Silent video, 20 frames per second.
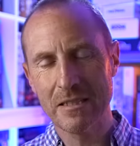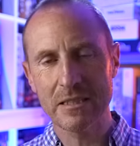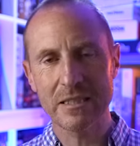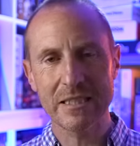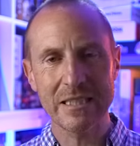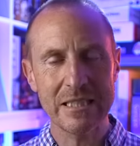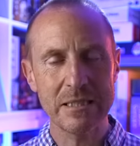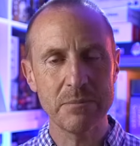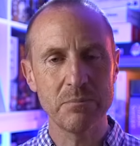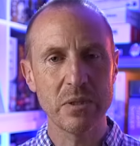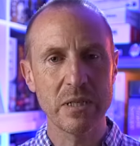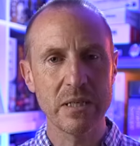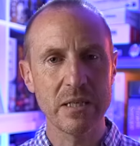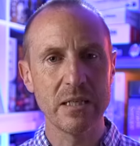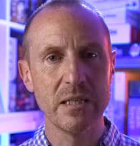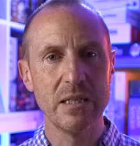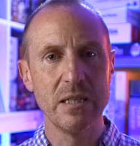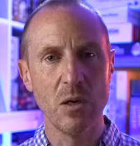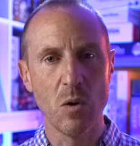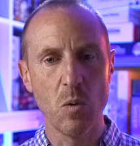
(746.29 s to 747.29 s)
can be
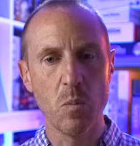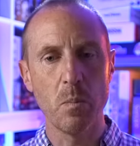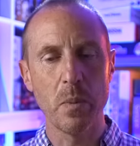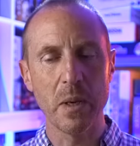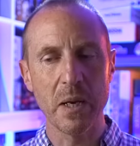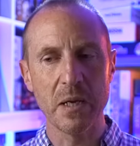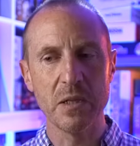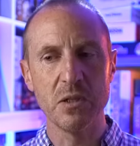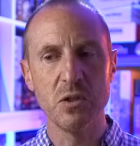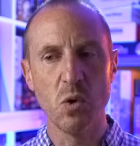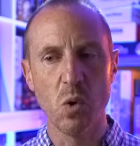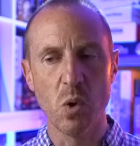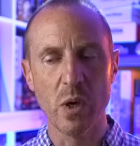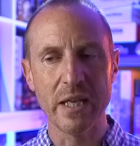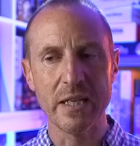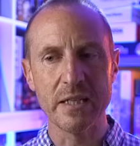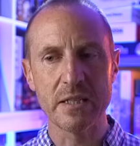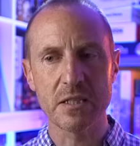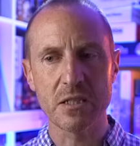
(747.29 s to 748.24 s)
a little bit annoying.